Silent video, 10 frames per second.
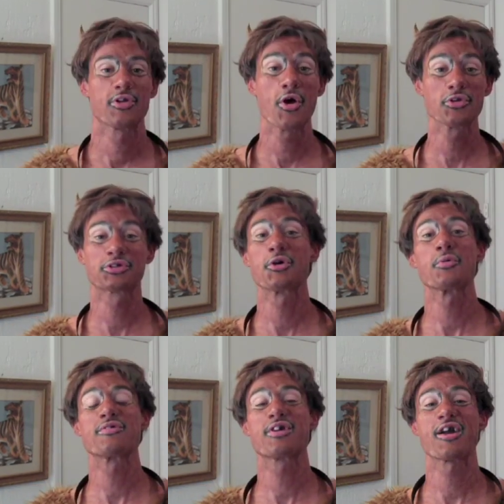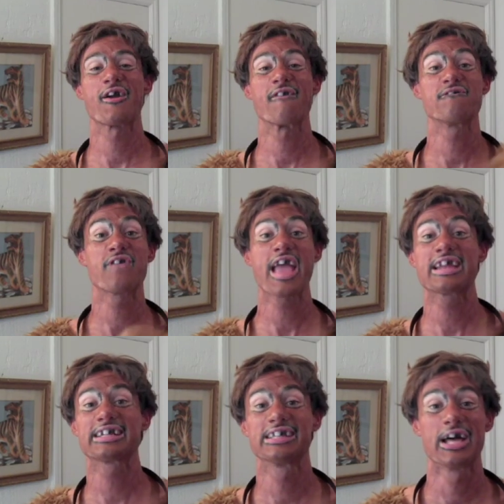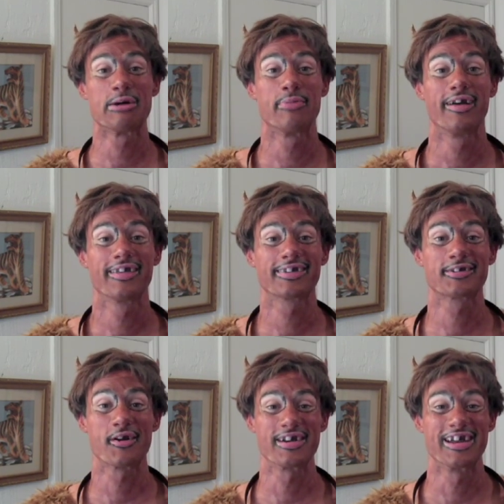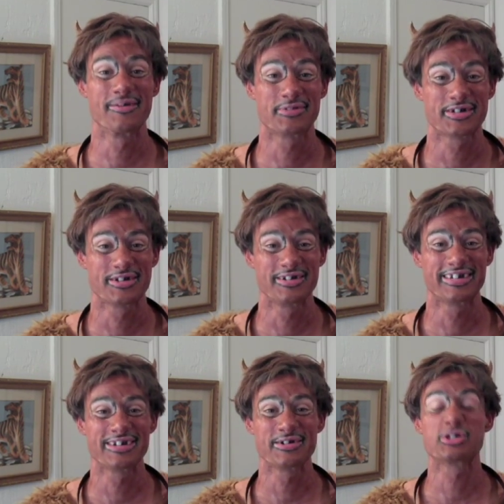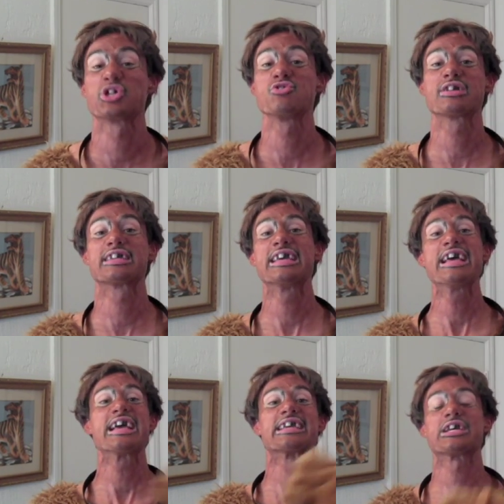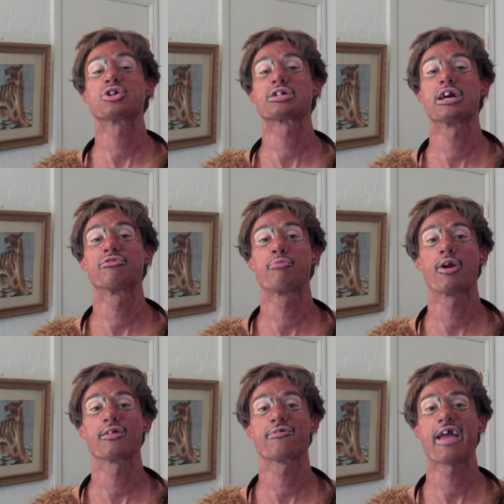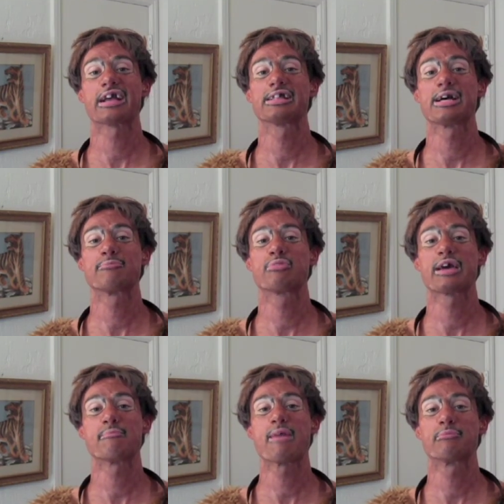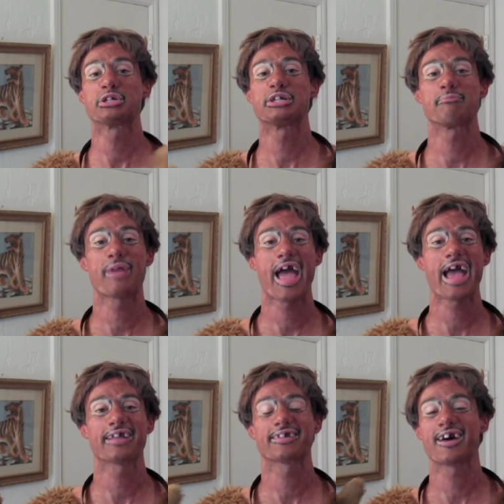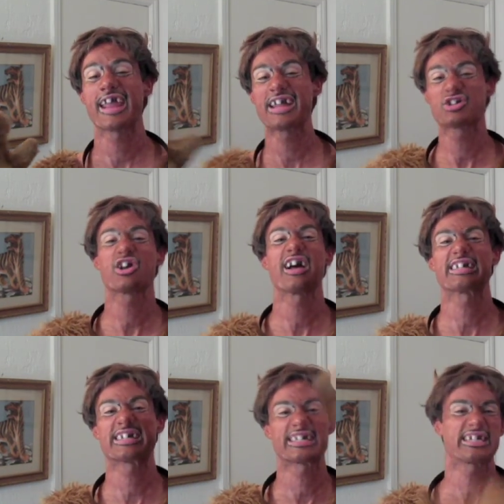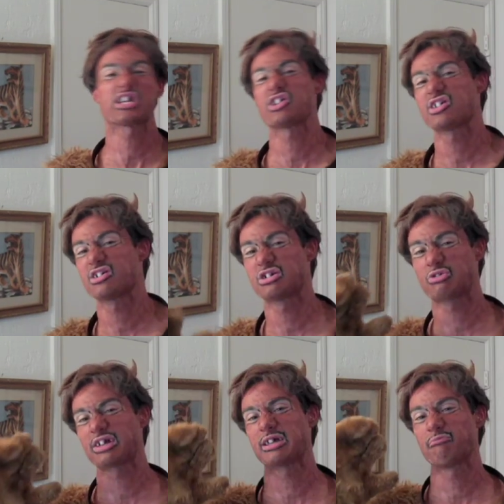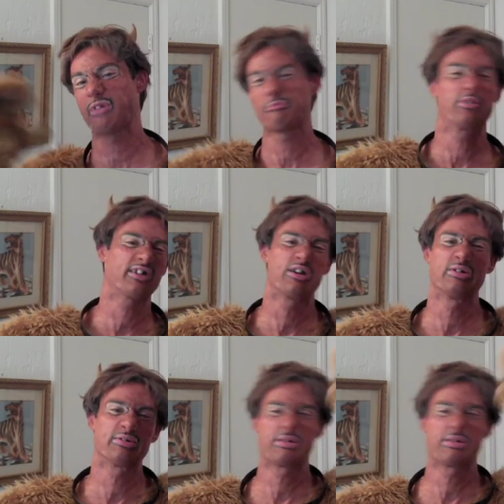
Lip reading: Also, we've got our fan club starting up soon, too, so you can get yourself part of the fan club, get a membership pack. It's got headshots, stickers, dress-up pink dolls,